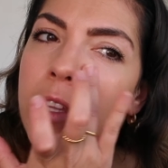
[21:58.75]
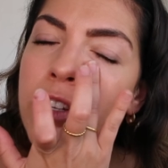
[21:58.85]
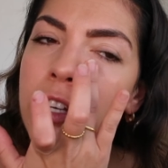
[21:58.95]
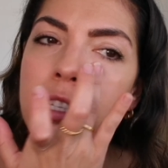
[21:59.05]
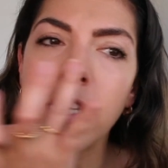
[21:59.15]

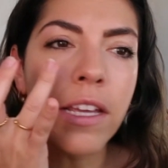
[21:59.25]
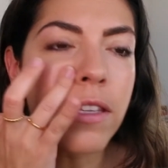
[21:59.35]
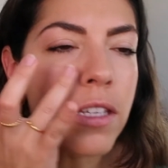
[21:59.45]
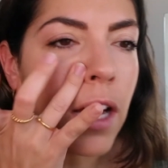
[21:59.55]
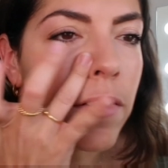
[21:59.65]
Just
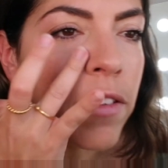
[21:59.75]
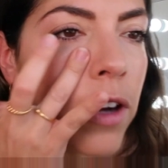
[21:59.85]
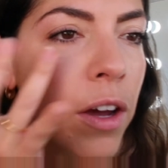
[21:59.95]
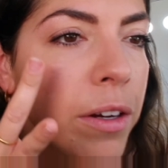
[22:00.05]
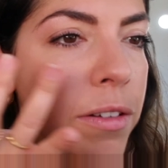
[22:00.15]
either side of the
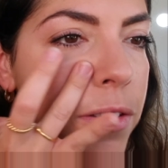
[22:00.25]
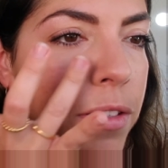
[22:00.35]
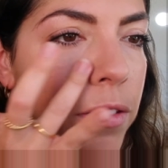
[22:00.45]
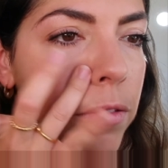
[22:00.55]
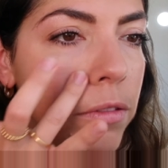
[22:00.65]
nose.